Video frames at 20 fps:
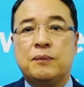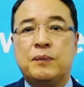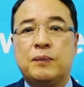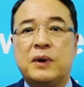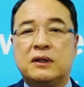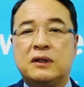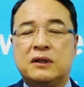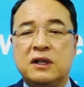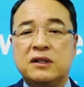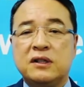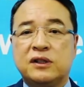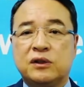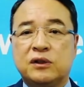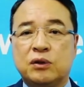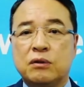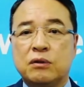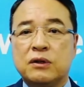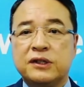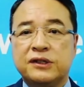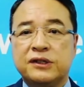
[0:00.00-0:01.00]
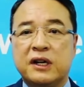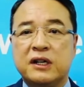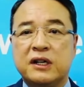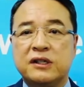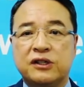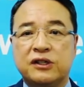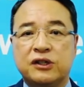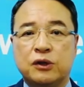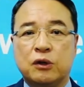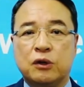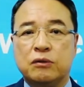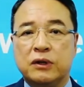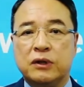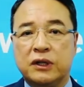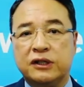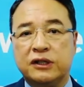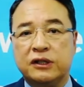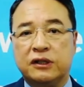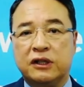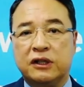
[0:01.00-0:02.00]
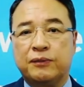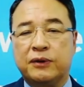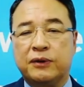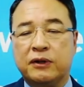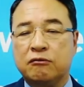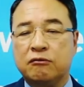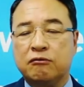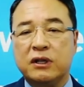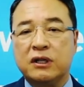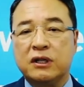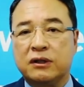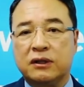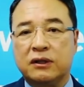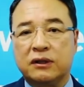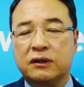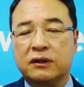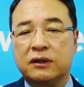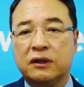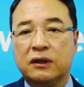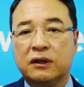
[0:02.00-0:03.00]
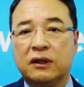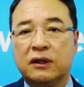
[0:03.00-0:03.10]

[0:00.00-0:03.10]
But these total sales show us different results.